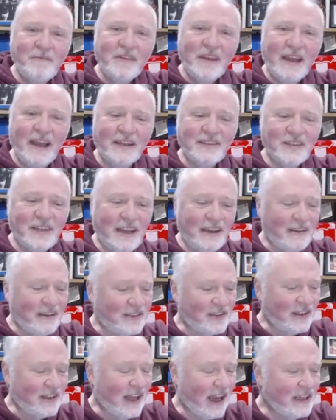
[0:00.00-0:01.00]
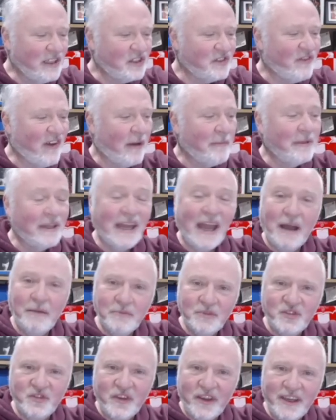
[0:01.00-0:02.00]
It had a nice family
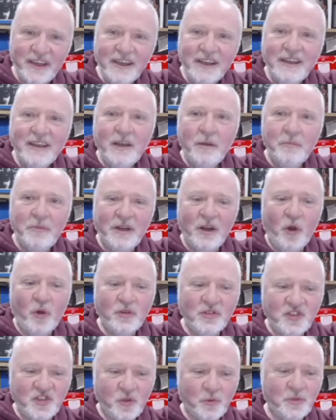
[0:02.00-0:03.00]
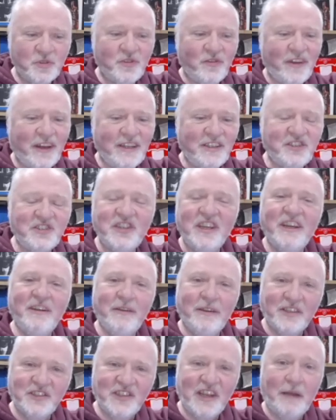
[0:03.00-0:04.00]
atmosphere, but it also was a very
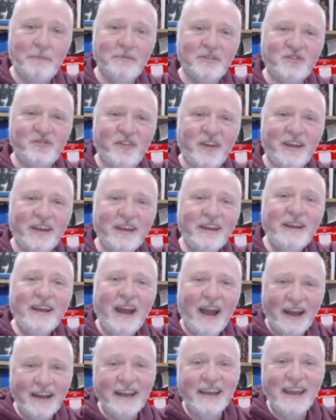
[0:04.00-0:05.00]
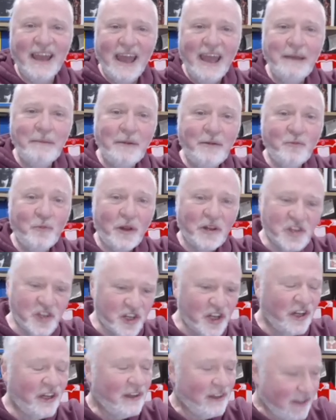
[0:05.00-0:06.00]
serious atmosphere and a game in
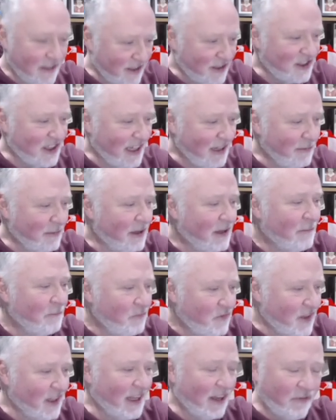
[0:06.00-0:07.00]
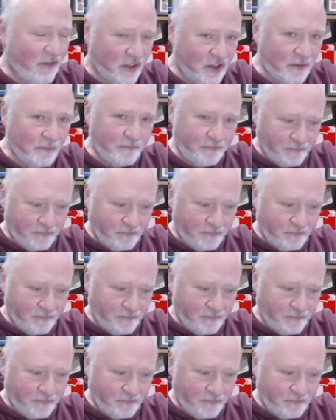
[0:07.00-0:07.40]
which the team delivered.